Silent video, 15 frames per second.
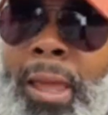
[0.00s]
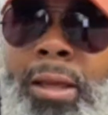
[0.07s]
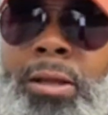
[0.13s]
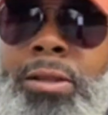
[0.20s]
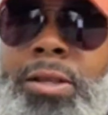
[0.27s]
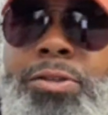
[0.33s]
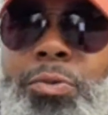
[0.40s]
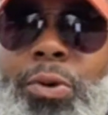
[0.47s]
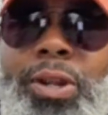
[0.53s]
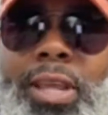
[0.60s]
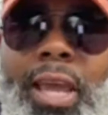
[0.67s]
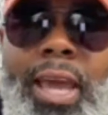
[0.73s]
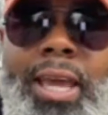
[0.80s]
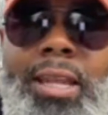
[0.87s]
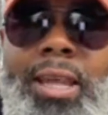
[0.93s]
doesn't want any
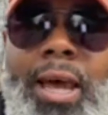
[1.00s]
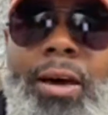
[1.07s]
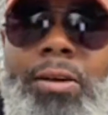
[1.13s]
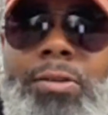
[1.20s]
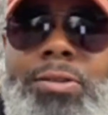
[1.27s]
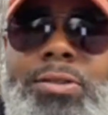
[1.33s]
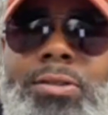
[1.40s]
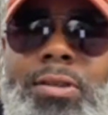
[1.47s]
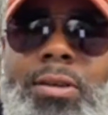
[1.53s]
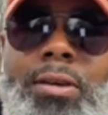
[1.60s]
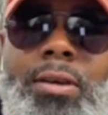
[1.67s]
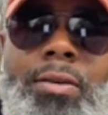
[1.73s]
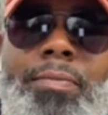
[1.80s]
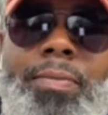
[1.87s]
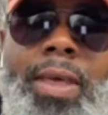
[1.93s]
handouts,
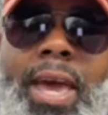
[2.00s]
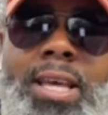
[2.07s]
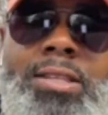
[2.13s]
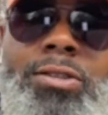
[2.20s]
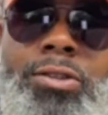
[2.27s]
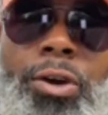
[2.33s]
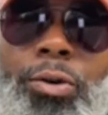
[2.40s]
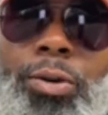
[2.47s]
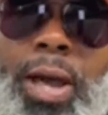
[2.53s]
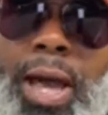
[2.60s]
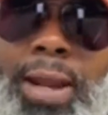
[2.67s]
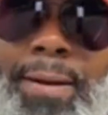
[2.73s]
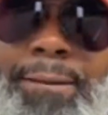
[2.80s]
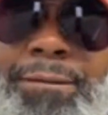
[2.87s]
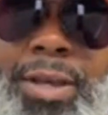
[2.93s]
has no
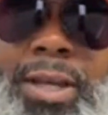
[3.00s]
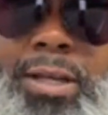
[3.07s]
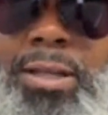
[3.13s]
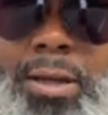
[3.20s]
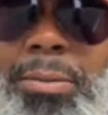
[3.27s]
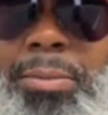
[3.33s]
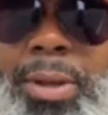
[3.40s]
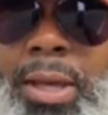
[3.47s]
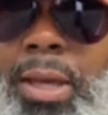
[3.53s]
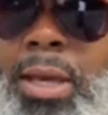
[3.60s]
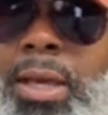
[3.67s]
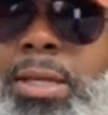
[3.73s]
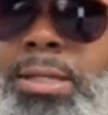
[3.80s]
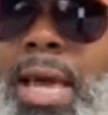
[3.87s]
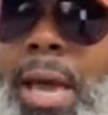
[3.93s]
kind of victim
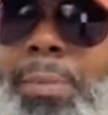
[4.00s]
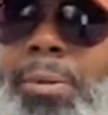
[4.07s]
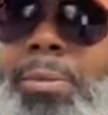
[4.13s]
type of